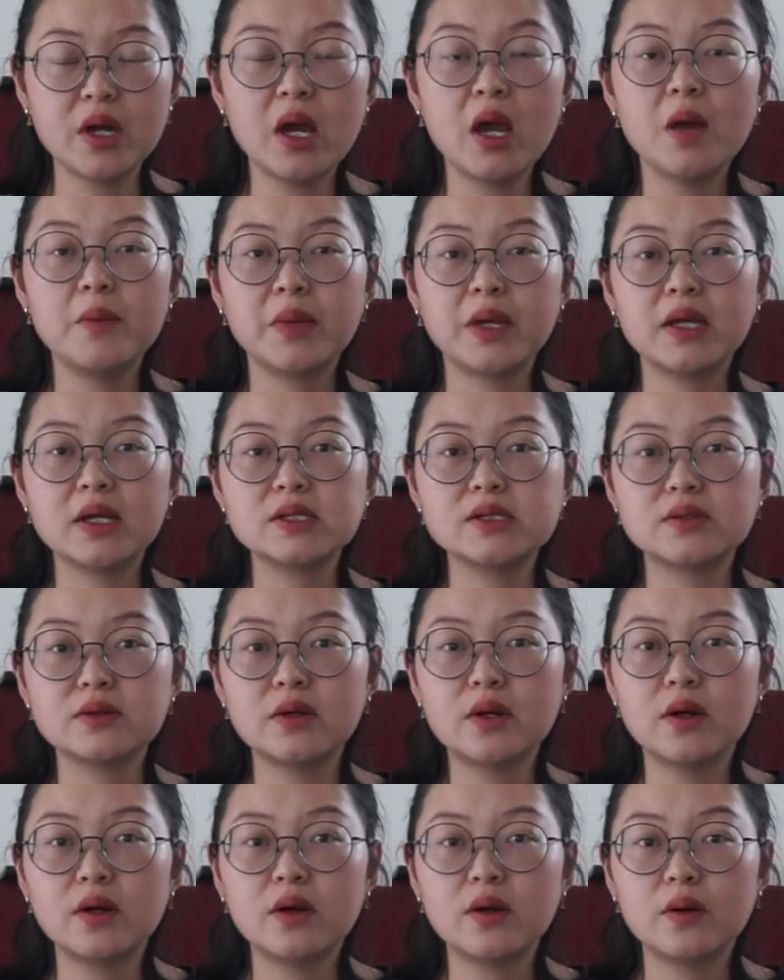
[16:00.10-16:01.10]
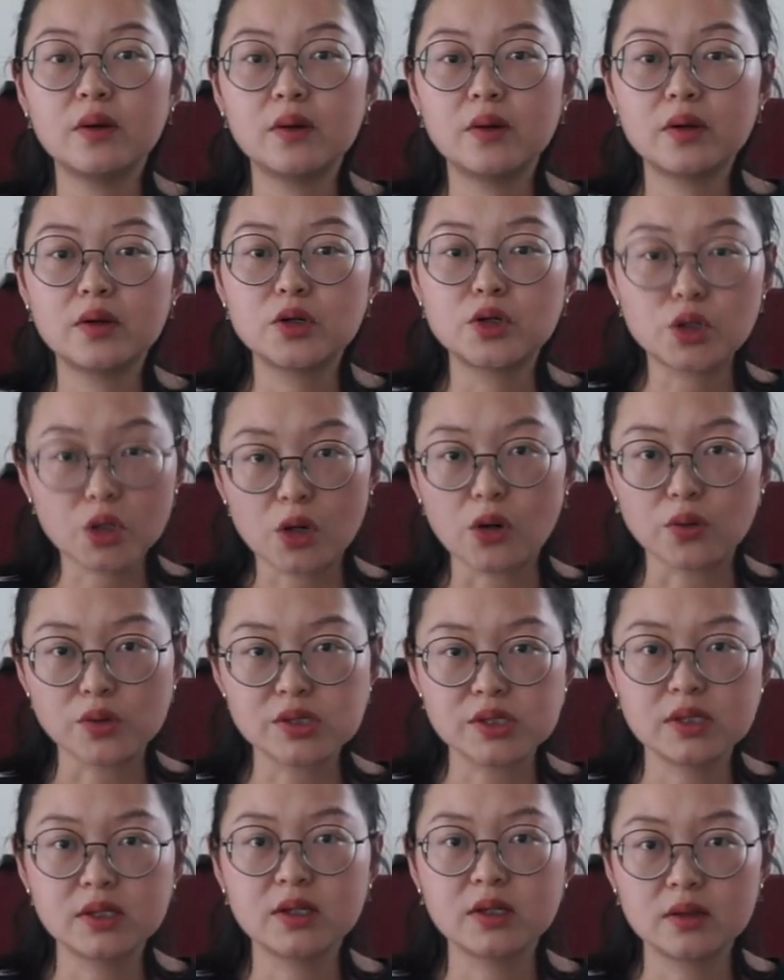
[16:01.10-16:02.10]
Because girls,
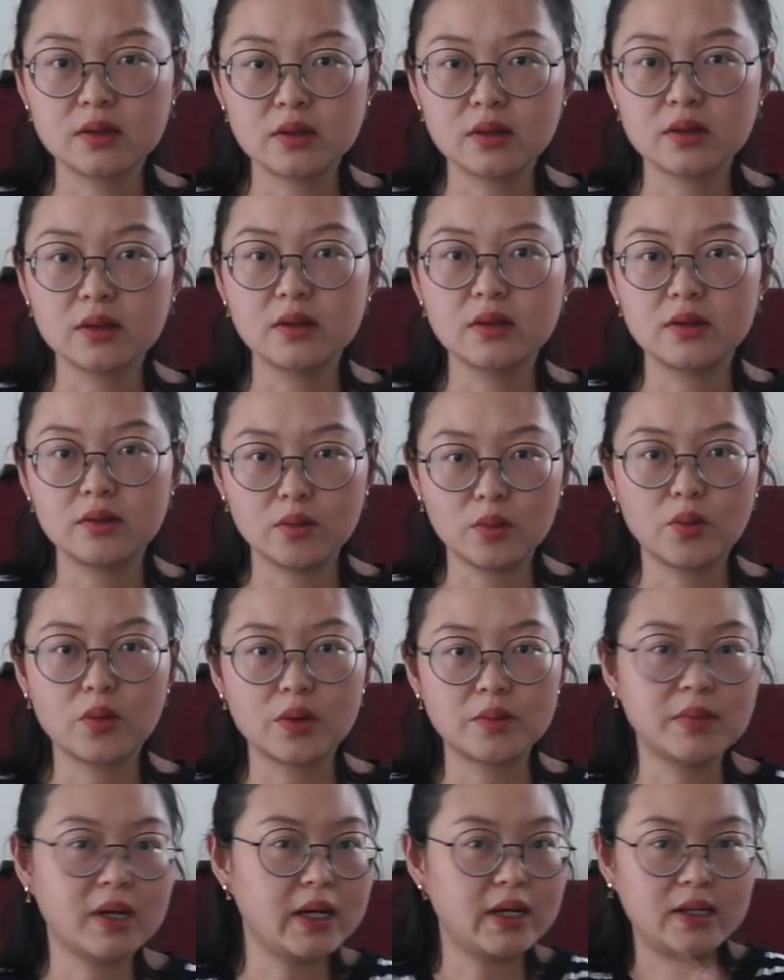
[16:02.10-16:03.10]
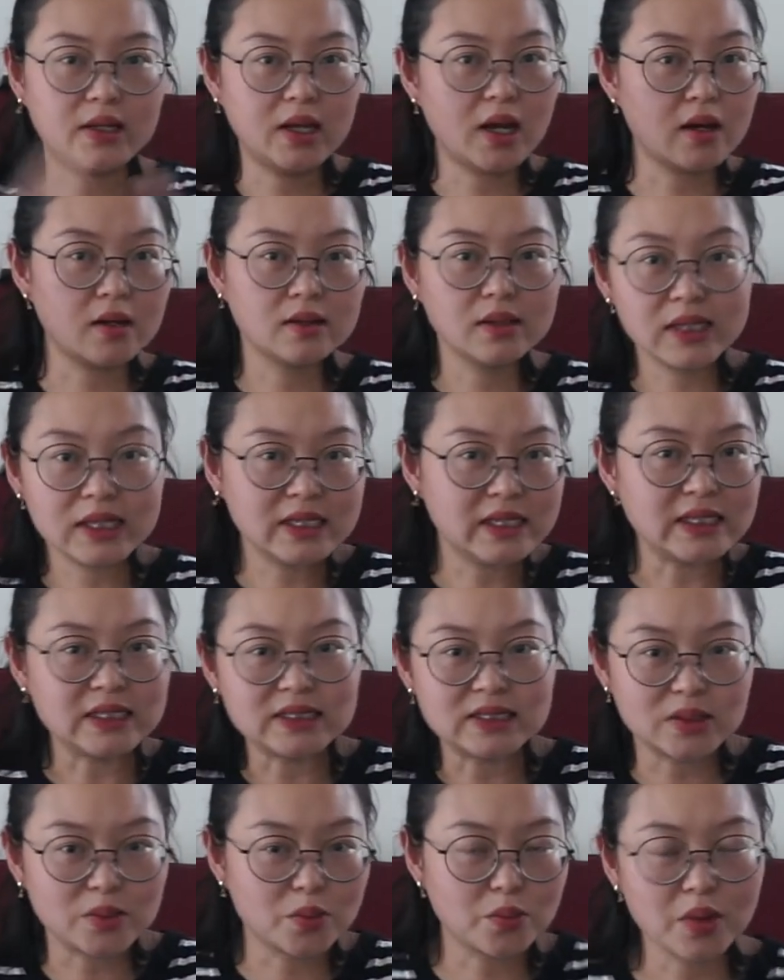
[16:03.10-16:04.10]
or my young ladies
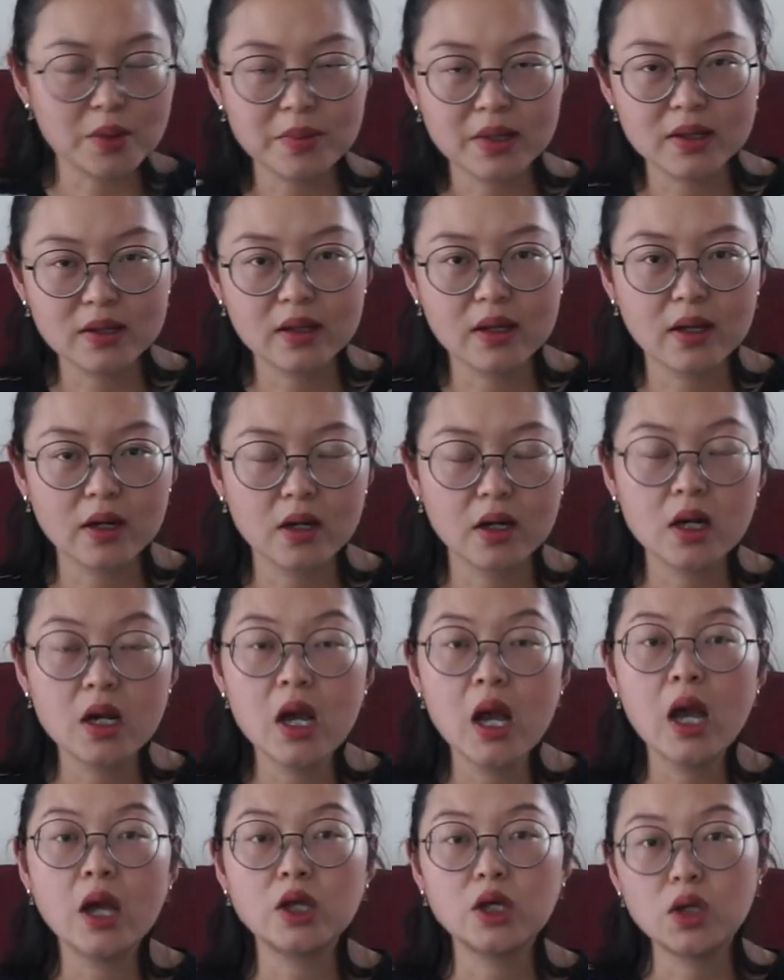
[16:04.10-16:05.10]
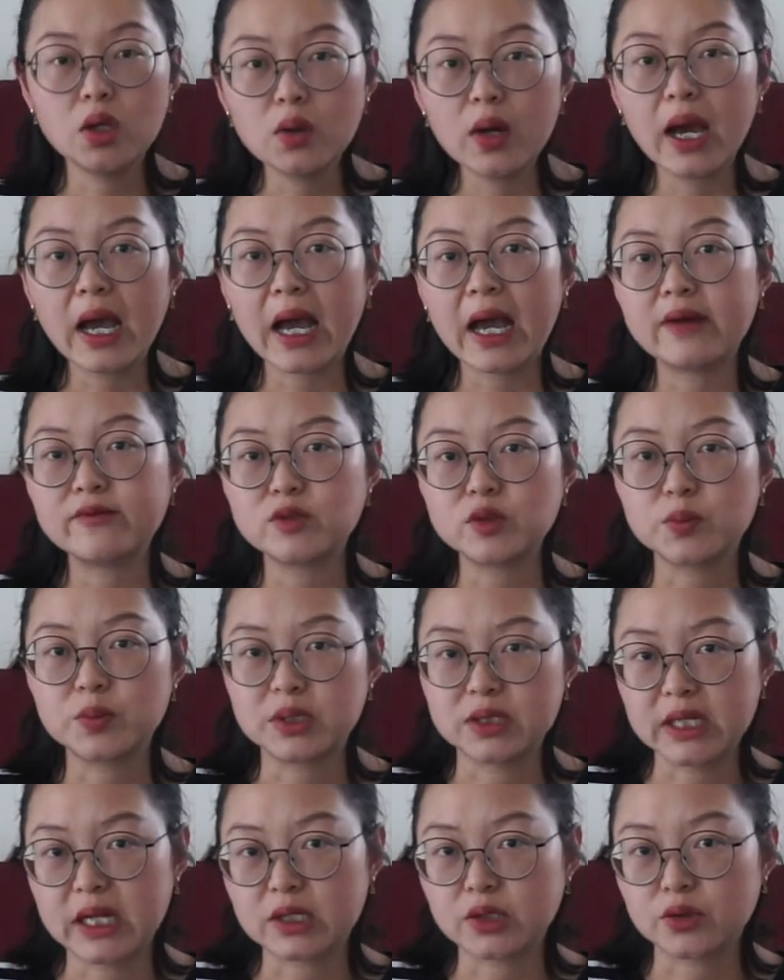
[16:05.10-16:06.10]
and women there, you have to
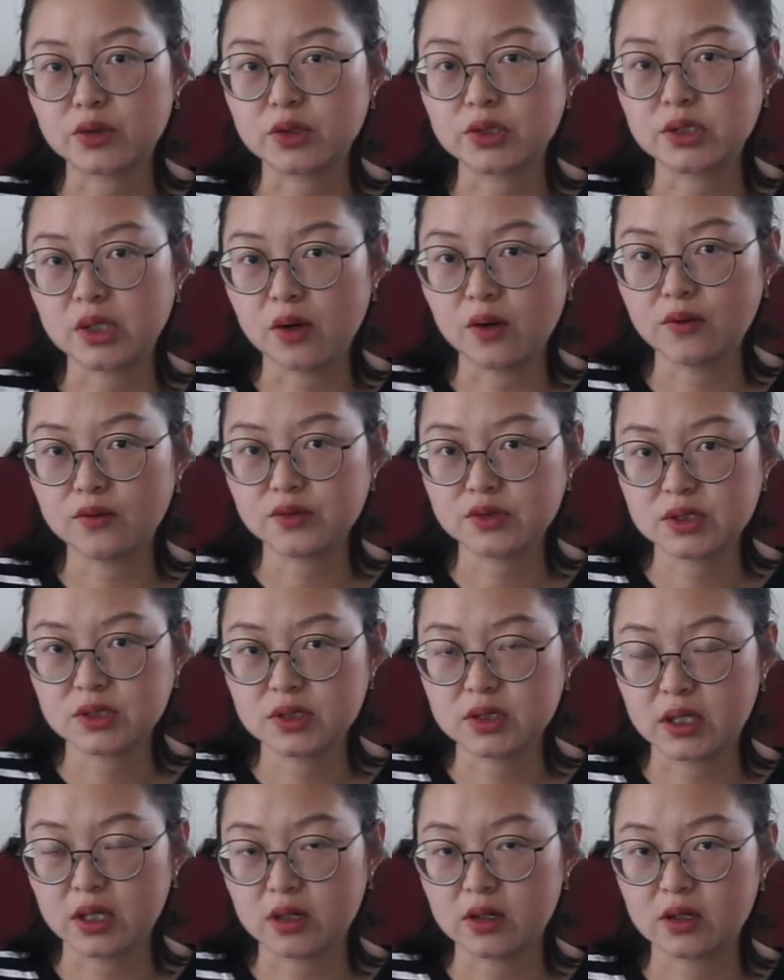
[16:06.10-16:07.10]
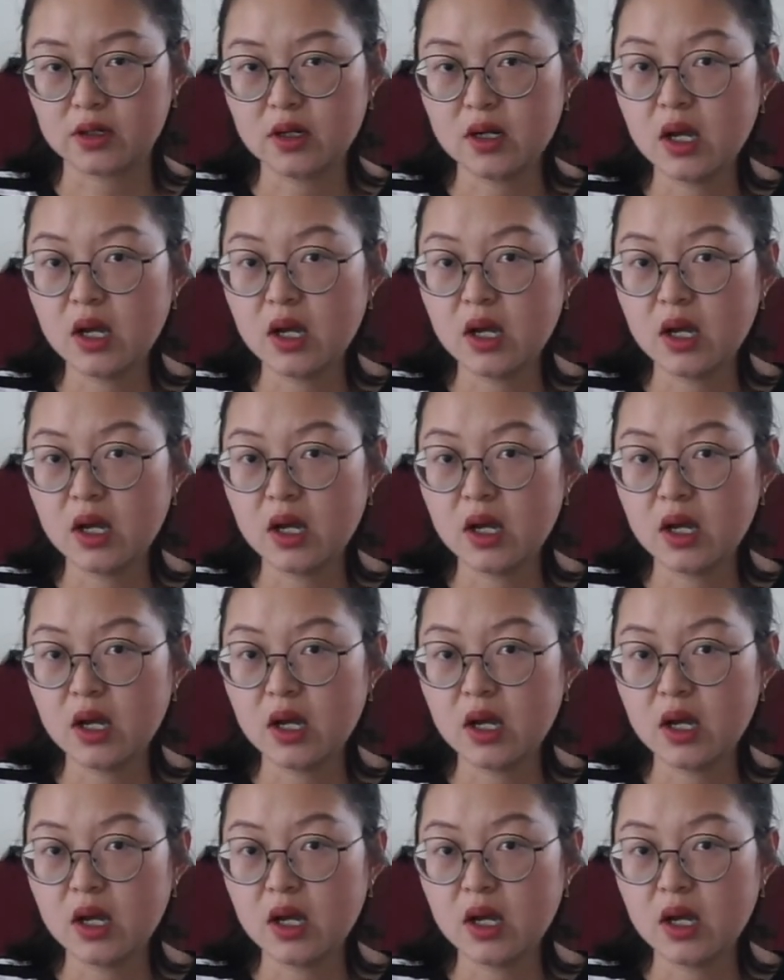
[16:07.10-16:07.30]
protect yourselves there.